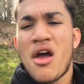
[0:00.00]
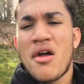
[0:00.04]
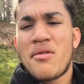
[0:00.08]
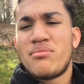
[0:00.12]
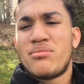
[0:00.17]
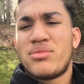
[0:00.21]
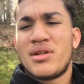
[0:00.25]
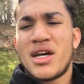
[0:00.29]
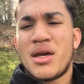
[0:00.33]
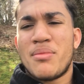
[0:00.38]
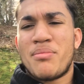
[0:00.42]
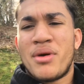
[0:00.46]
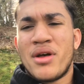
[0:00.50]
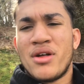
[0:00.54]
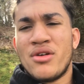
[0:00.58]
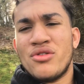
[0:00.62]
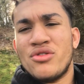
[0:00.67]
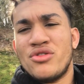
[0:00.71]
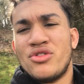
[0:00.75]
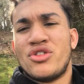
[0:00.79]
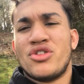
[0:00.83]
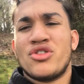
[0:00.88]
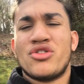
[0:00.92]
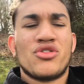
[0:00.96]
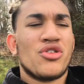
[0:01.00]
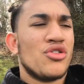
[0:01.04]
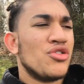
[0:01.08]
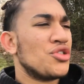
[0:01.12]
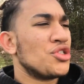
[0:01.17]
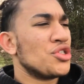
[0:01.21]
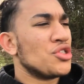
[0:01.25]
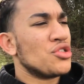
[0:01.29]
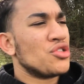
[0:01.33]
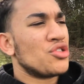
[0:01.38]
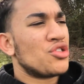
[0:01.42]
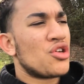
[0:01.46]
plenty of pillows and
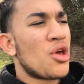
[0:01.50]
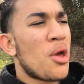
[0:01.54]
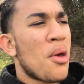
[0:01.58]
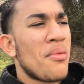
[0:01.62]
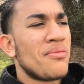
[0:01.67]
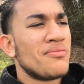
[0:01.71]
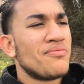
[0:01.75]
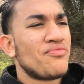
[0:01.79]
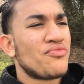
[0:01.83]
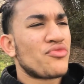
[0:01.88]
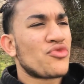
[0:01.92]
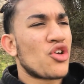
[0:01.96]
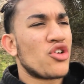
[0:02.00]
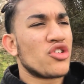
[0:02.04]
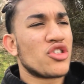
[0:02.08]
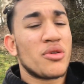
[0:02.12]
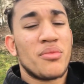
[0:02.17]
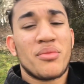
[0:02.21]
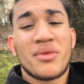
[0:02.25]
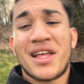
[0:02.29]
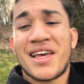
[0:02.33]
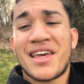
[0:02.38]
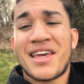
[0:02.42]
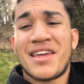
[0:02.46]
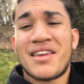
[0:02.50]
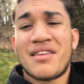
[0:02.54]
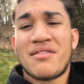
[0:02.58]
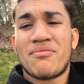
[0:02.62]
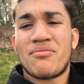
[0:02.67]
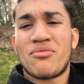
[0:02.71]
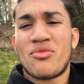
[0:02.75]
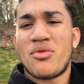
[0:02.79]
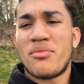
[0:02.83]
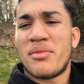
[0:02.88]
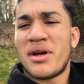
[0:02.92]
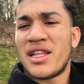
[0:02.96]
cushions, got some lighting
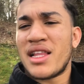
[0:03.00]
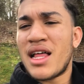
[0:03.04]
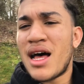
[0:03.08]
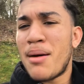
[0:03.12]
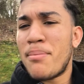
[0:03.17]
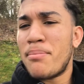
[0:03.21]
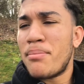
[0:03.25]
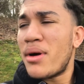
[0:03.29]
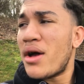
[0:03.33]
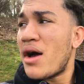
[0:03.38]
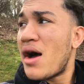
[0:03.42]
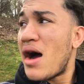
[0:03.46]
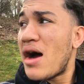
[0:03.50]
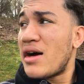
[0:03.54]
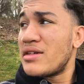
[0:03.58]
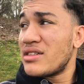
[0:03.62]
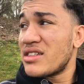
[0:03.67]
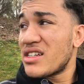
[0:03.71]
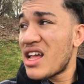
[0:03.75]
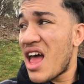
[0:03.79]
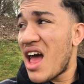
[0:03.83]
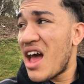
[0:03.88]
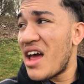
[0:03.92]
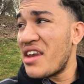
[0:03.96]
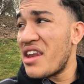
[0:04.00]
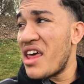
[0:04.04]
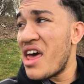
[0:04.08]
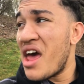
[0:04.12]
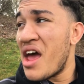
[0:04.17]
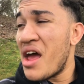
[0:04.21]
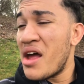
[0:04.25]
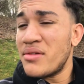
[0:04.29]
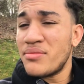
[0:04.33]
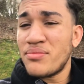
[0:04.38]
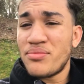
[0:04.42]
with my lamp, and uh,